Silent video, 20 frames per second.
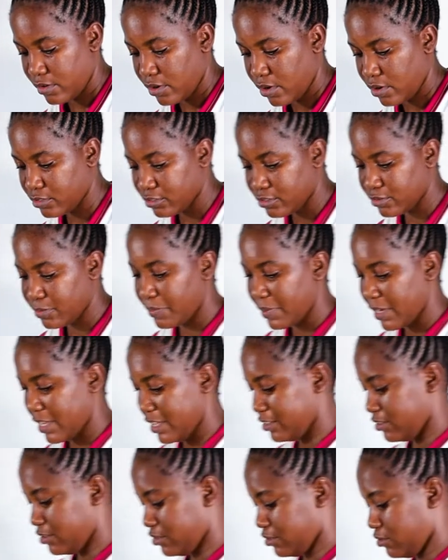hot
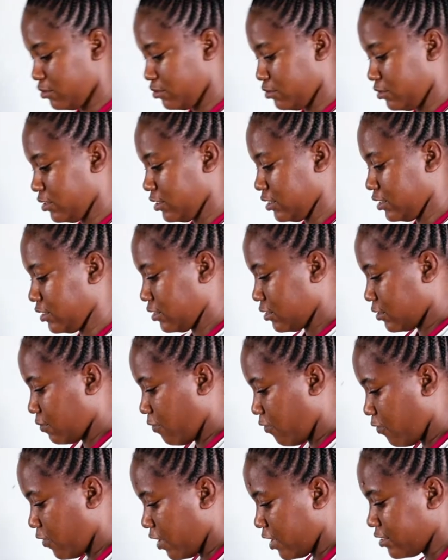plate to just
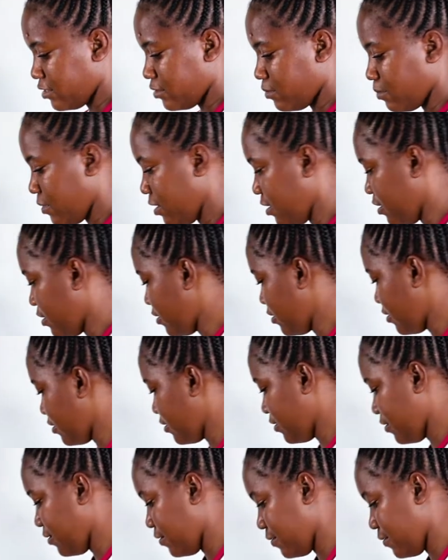face me